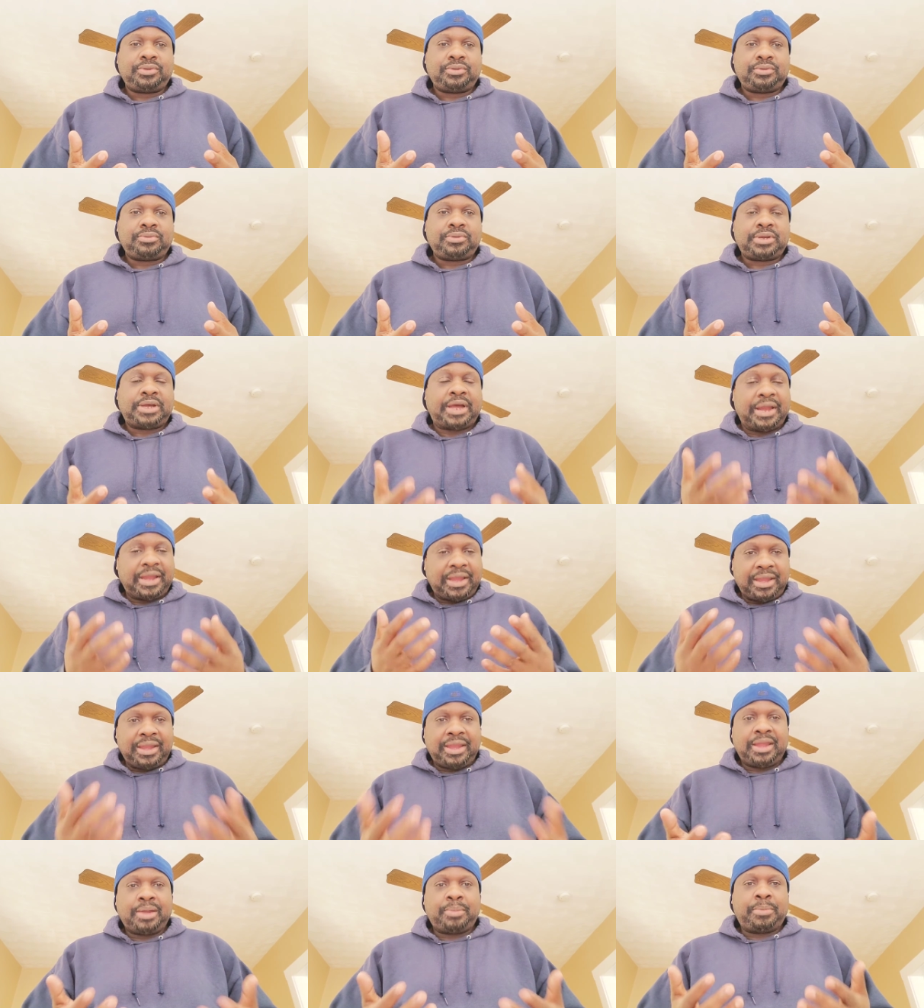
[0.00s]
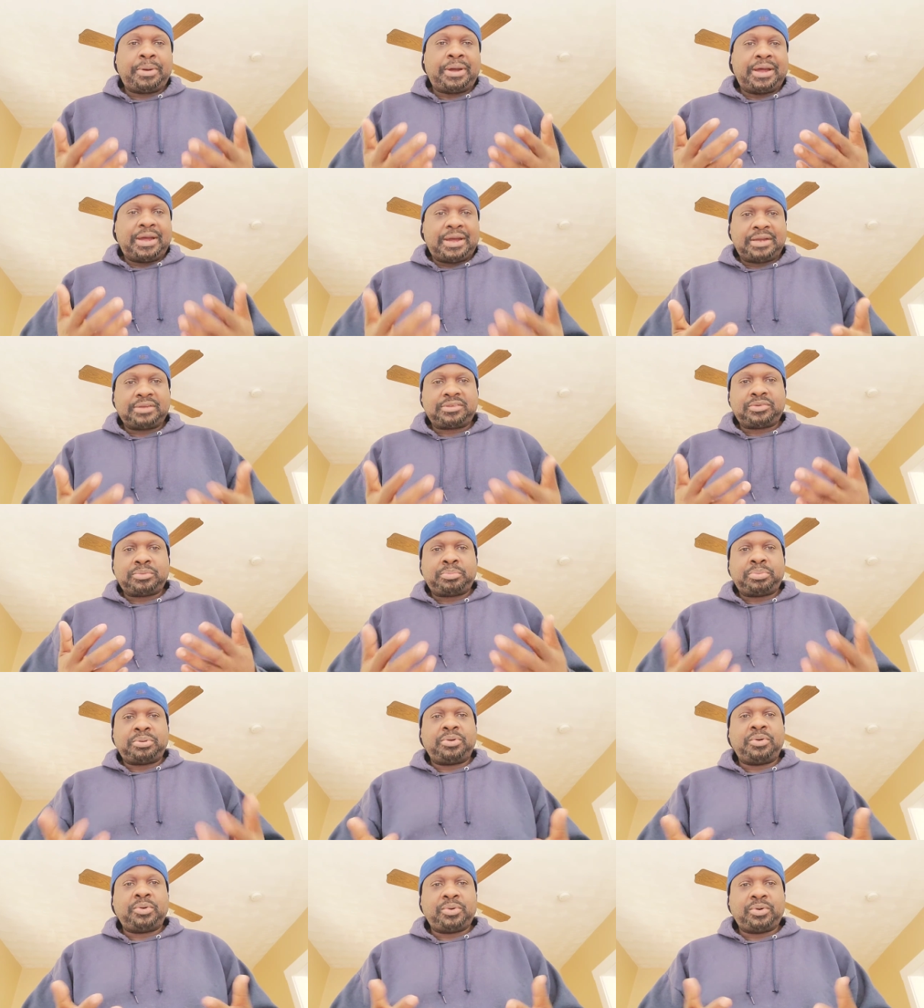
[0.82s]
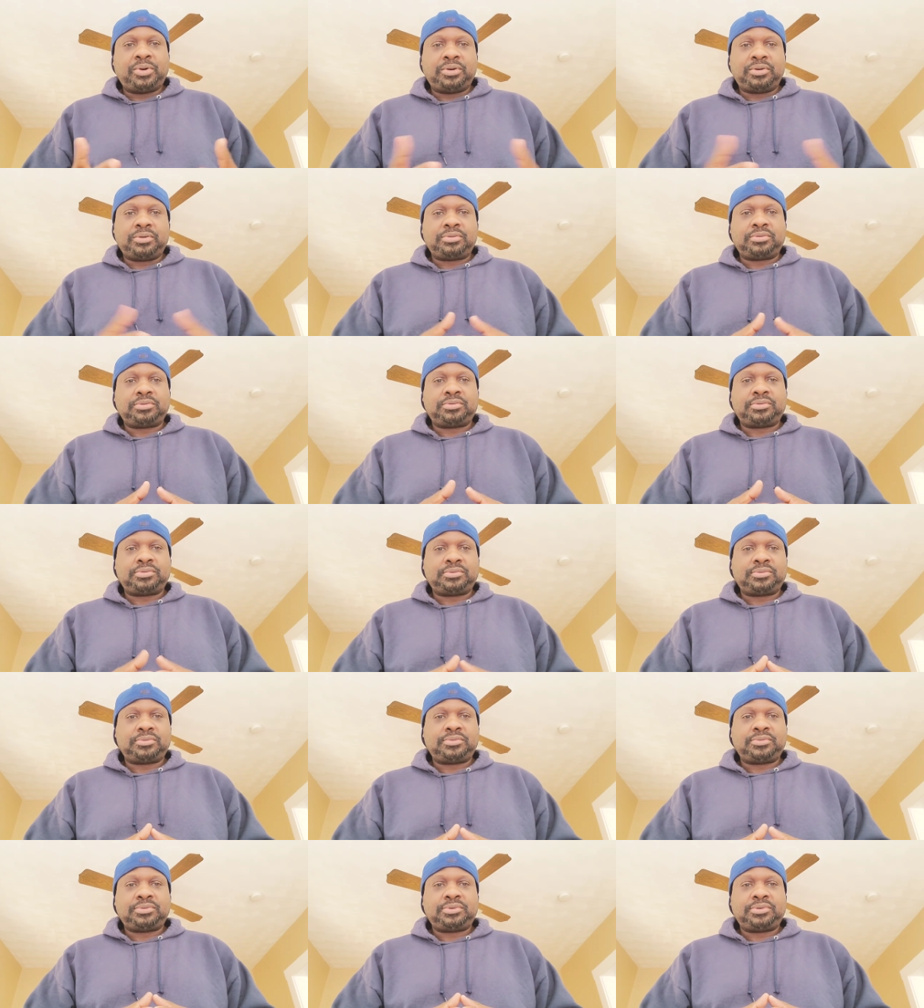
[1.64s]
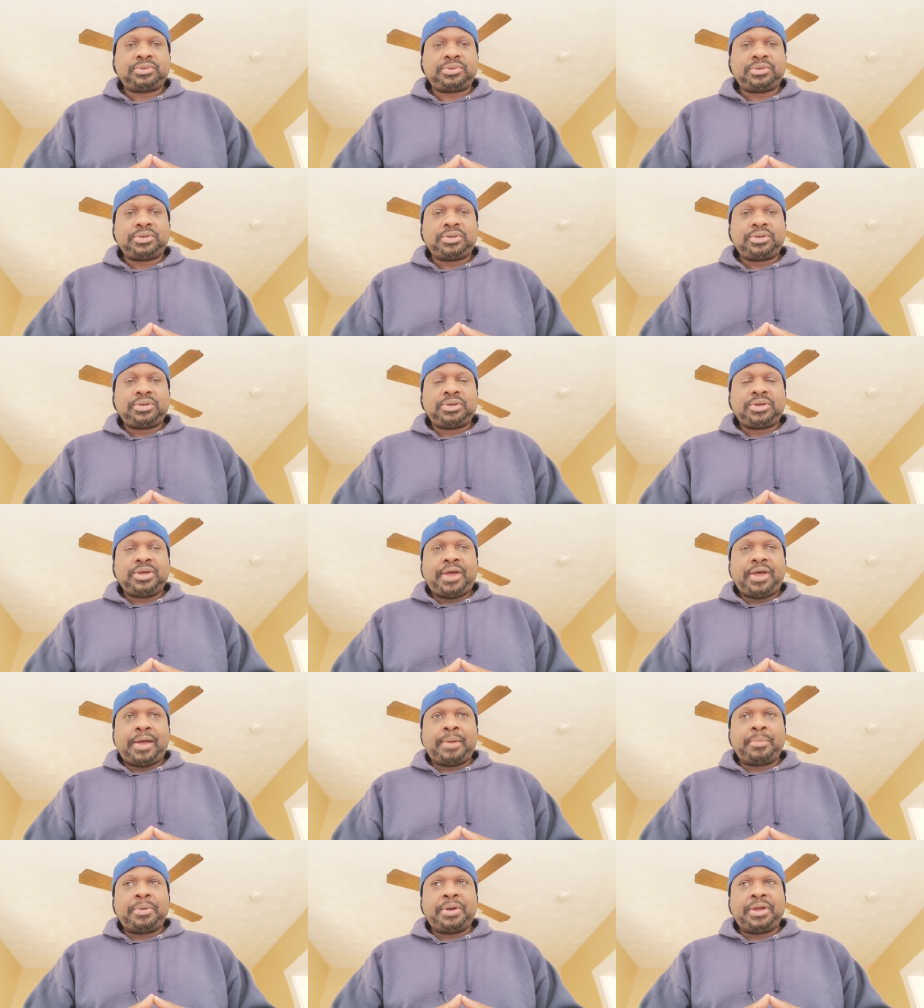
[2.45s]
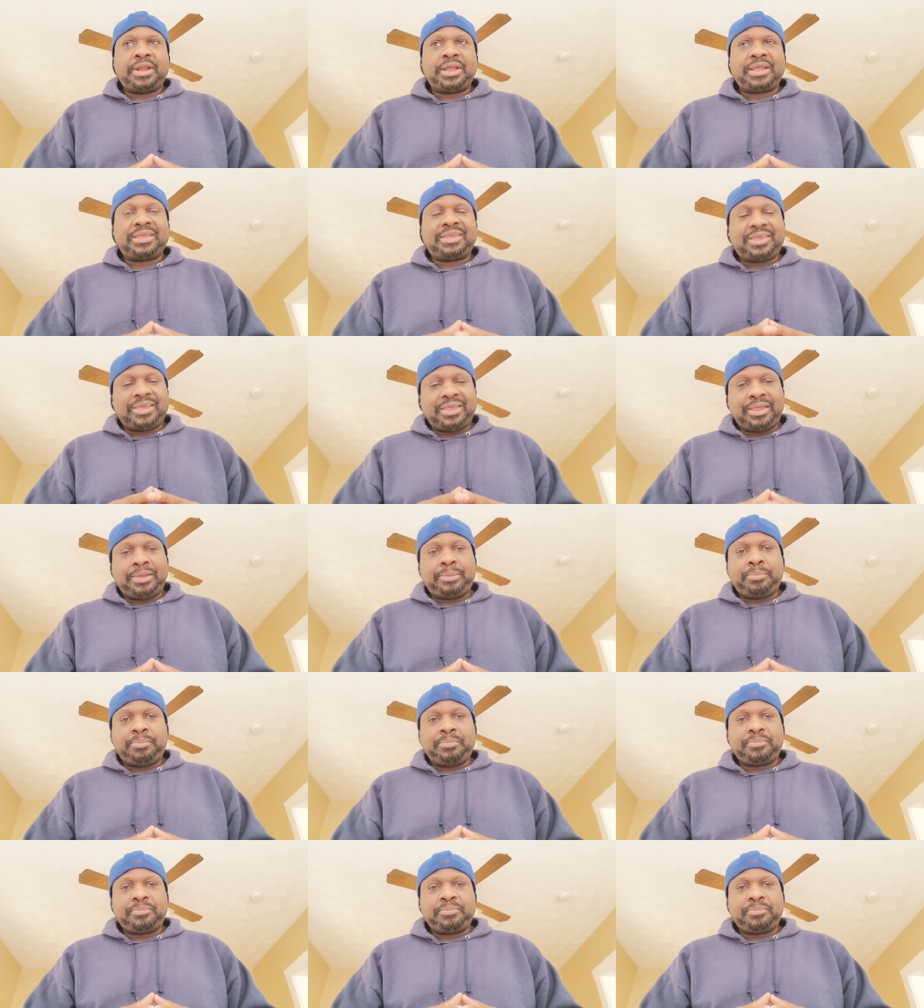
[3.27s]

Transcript: I am an entrepreneur. I'm going to keep